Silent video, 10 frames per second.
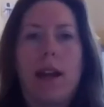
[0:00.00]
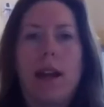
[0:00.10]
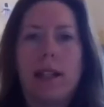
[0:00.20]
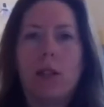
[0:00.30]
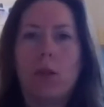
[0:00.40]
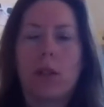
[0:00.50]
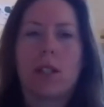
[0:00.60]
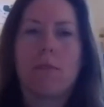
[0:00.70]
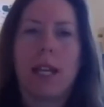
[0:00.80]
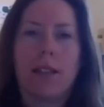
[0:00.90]
And in order
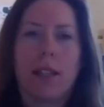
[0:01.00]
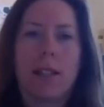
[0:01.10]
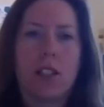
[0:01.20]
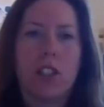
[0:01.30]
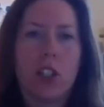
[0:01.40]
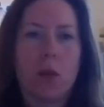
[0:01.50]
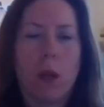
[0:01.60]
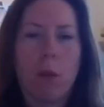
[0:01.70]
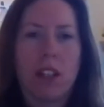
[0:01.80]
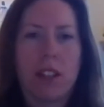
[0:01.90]
to make that decision,
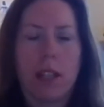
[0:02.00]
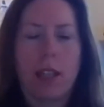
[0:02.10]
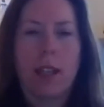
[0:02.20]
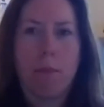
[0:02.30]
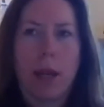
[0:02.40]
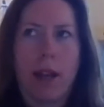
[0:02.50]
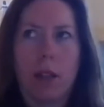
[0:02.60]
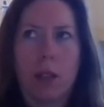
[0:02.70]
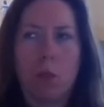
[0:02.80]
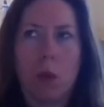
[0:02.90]
we were thinking
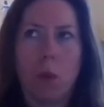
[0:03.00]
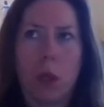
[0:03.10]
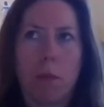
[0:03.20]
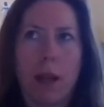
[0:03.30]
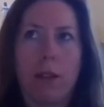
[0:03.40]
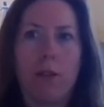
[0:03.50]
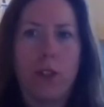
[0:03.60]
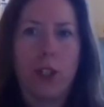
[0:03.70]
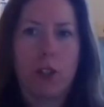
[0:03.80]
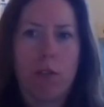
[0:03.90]
about, well, what about
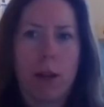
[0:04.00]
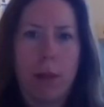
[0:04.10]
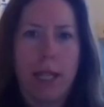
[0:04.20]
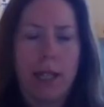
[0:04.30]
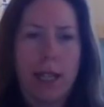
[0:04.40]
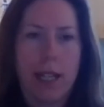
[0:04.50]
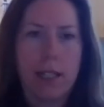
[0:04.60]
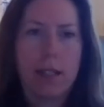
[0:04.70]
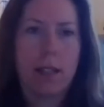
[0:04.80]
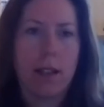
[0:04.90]
future
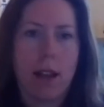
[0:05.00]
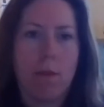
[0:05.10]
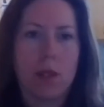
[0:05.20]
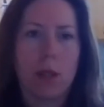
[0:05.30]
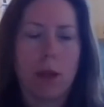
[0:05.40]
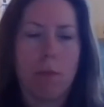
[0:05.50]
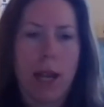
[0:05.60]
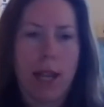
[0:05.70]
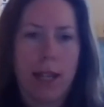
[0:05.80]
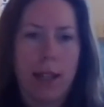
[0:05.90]
EPDs? So we
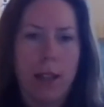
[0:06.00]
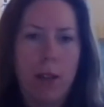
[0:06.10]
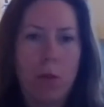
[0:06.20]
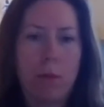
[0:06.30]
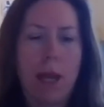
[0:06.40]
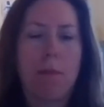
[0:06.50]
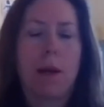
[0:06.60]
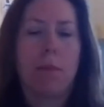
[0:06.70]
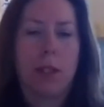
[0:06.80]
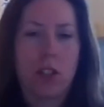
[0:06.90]
may
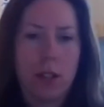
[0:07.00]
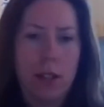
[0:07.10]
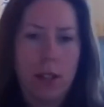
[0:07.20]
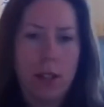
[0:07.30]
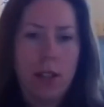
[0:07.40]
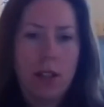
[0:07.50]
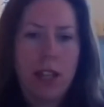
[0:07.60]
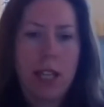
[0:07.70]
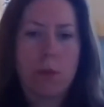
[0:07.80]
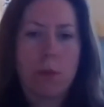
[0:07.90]
publish
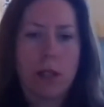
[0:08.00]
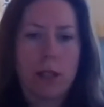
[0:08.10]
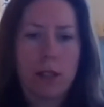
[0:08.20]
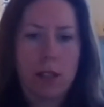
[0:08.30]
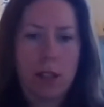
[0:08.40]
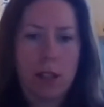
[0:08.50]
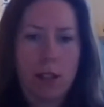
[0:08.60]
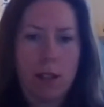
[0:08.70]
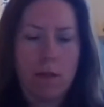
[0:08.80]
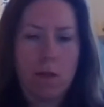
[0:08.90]
these ones to
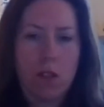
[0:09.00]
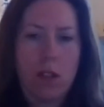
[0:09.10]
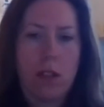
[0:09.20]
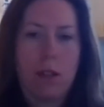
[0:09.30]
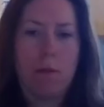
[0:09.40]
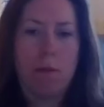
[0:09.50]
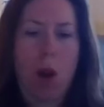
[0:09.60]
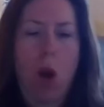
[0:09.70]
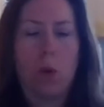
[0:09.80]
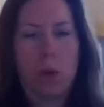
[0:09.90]
the
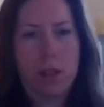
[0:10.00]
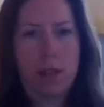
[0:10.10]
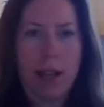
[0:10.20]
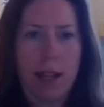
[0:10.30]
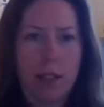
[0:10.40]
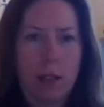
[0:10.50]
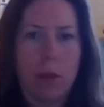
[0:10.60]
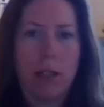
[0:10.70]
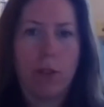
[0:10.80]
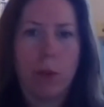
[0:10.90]
old standard,
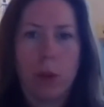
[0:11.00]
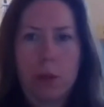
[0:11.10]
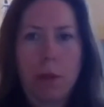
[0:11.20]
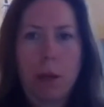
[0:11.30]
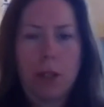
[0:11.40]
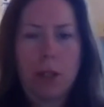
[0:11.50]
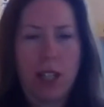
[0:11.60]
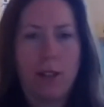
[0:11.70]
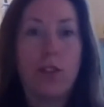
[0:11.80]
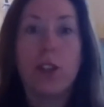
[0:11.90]
but if we want to publish
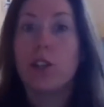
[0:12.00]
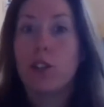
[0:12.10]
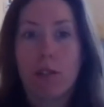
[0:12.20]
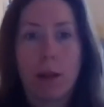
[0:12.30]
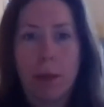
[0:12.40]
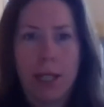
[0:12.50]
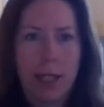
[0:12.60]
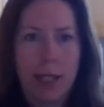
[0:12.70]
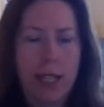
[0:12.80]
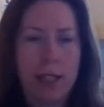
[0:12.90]
any future
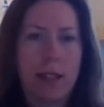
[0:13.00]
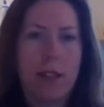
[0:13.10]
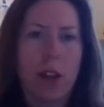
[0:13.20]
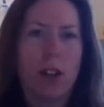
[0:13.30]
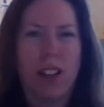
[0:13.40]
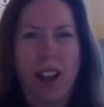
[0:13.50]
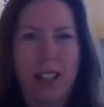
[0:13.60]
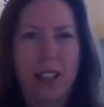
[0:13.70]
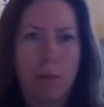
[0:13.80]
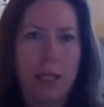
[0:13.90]
EPDs, then they'll
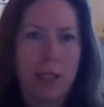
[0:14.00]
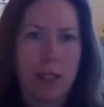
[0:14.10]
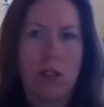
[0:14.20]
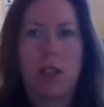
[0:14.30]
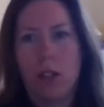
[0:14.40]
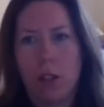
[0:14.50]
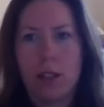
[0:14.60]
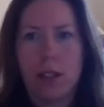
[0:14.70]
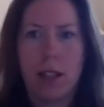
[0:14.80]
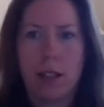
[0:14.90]
likely be done to the new
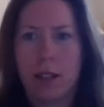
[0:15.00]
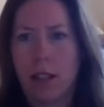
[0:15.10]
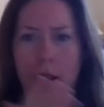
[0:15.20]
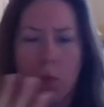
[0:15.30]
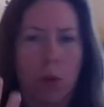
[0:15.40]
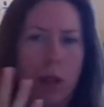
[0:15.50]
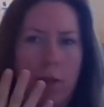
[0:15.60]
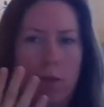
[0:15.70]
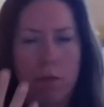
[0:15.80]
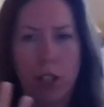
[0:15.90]
standard, and then we'll
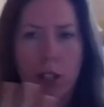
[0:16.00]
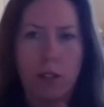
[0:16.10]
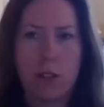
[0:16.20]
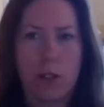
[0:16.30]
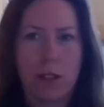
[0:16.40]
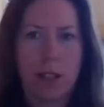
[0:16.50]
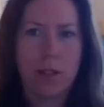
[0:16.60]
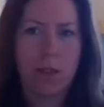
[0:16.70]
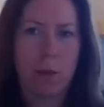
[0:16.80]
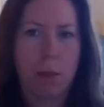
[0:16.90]
have 2 sets
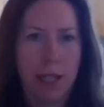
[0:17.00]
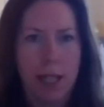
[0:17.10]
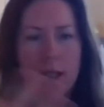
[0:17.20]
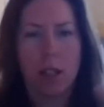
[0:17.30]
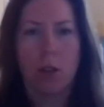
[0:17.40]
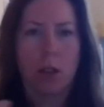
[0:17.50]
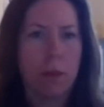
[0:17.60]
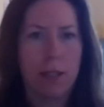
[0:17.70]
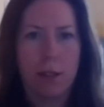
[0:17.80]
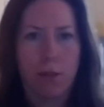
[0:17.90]
of EPDs that look a
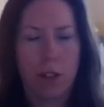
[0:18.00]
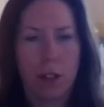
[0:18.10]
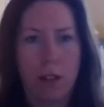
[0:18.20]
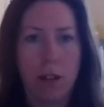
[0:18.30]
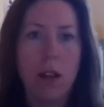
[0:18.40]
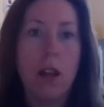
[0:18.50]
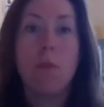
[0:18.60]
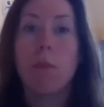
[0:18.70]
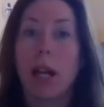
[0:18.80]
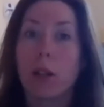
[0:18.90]
bit different and
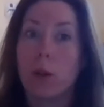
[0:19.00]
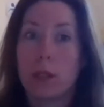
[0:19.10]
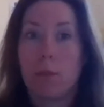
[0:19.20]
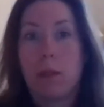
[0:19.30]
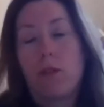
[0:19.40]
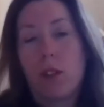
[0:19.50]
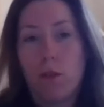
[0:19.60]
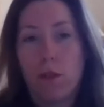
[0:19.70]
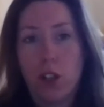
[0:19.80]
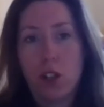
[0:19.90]
might cause a bit of
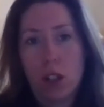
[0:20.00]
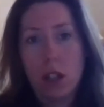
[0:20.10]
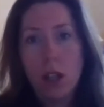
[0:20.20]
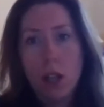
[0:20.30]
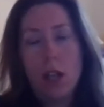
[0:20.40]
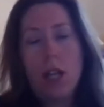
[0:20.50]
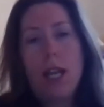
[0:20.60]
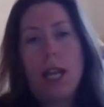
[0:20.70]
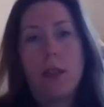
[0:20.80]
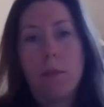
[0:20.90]
confusion
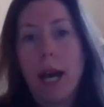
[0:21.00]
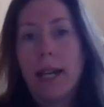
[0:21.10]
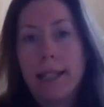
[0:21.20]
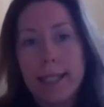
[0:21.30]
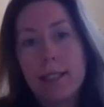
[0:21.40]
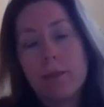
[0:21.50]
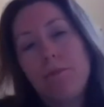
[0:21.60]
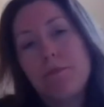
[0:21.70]
in the market.